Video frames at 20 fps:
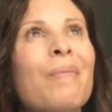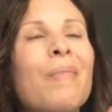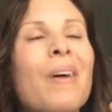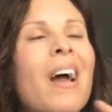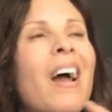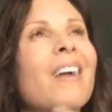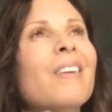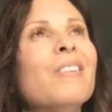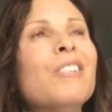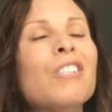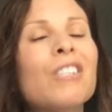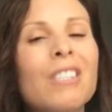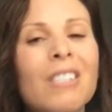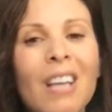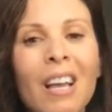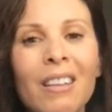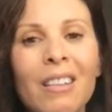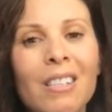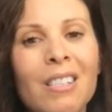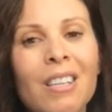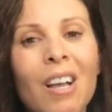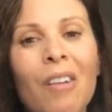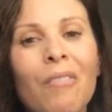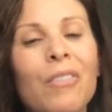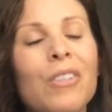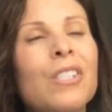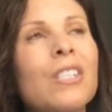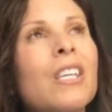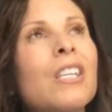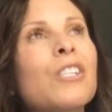But I just had this
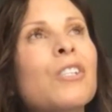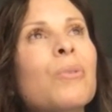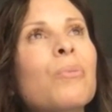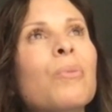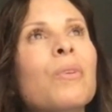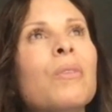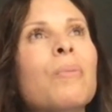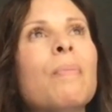conversation with